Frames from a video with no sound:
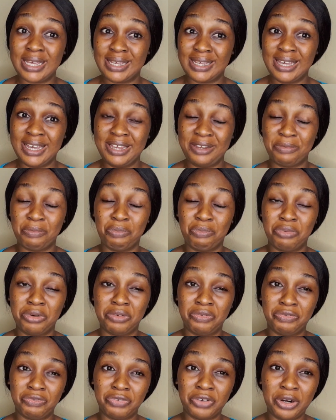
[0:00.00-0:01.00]
Again,
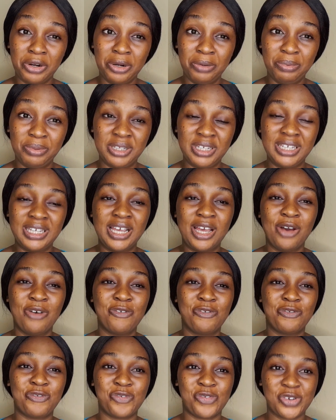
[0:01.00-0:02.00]
preferably
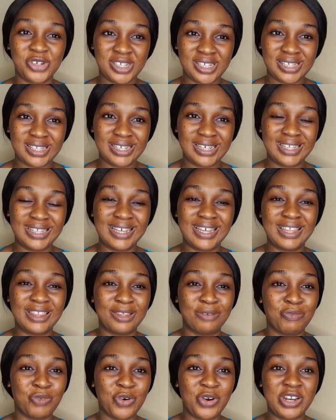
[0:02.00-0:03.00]
first thing in
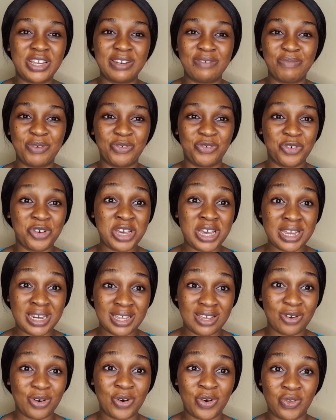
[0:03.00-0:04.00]
the morning before
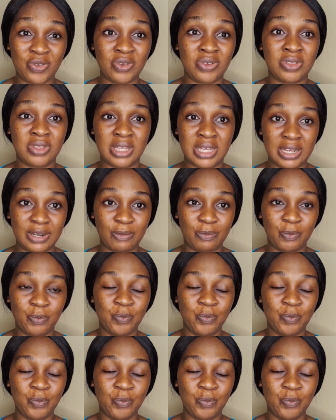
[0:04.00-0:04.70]
any other thing.